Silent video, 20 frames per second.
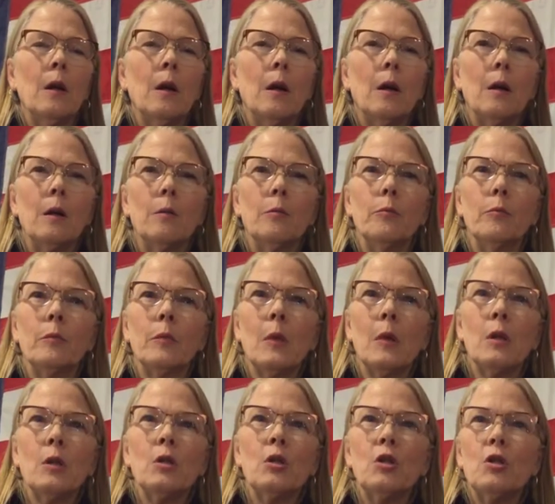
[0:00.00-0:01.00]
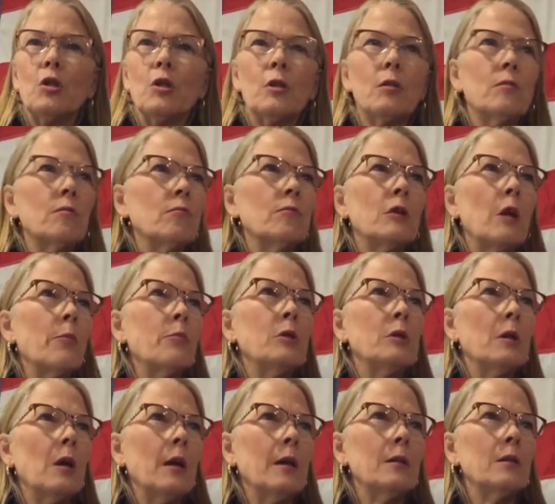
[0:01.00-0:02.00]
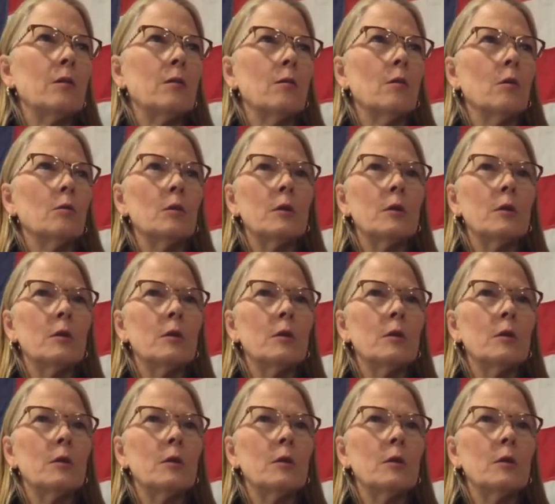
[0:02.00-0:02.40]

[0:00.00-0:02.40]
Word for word: um, to just deputize their